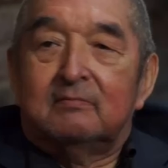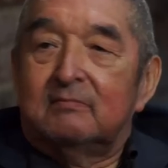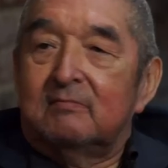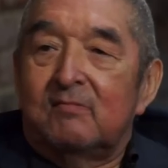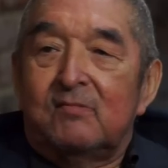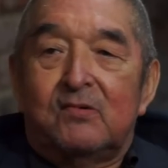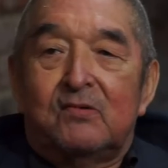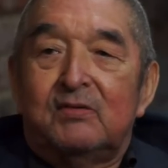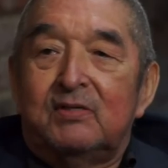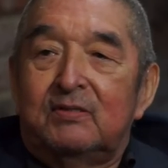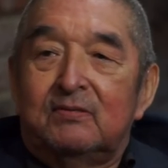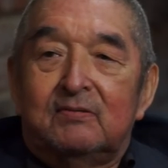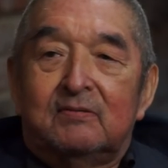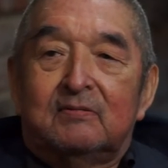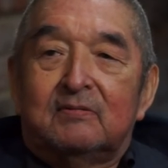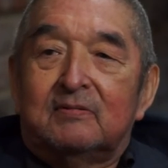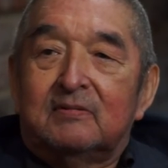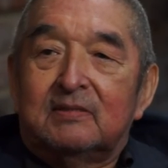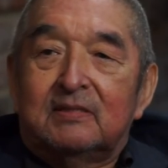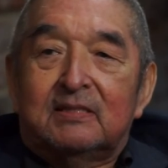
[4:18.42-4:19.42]
You no, could I go don't.
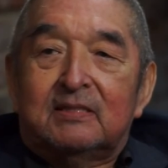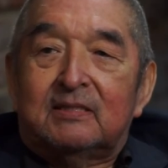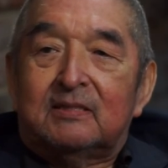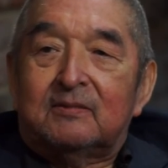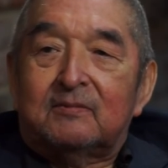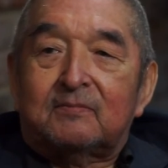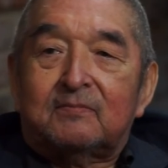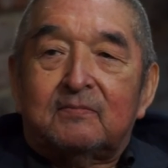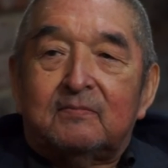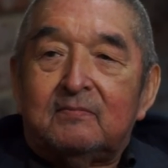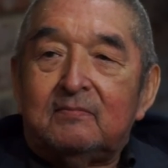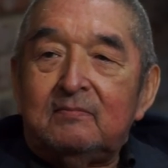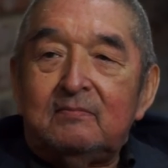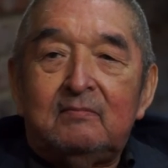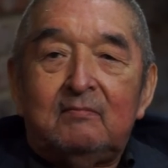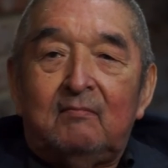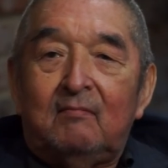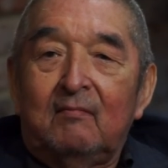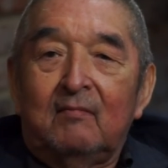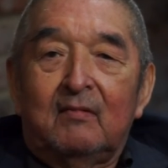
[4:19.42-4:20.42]
to the beach.
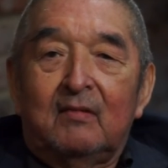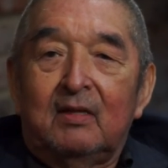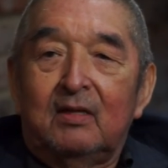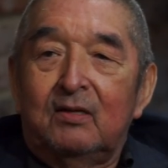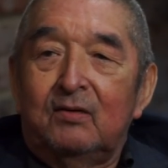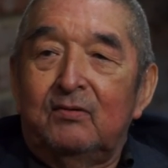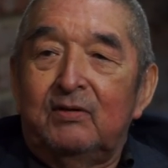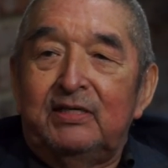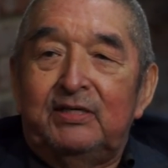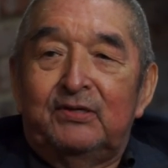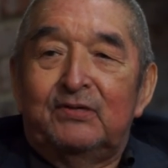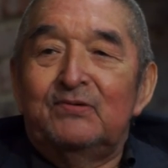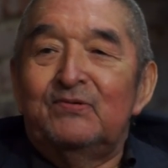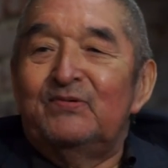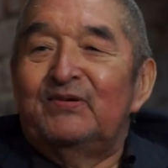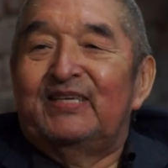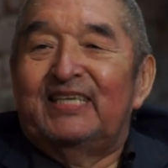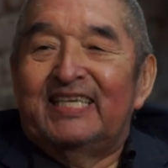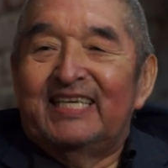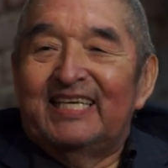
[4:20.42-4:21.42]
Come on, Graham. No, I don't.